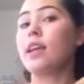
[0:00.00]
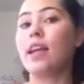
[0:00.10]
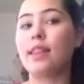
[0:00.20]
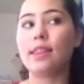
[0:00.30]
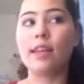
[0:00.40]

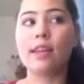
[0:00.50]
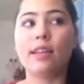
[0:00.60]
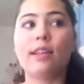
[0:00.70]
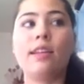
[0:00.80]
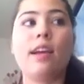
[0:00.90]
And
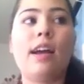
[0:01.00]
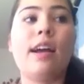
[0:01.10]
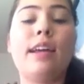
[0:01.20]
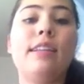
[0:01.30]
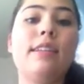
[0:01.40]
then
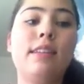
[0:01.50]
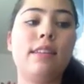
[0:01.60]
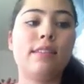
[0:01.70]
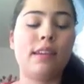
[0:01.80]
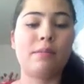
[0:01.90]
I did the
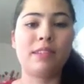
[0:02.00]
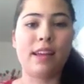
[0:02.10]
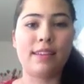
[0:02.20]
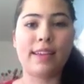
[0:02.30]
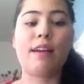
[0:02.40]
same
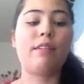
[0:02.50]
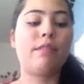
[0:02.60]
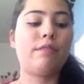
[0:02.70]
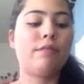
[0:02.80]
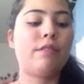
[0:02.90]
size out of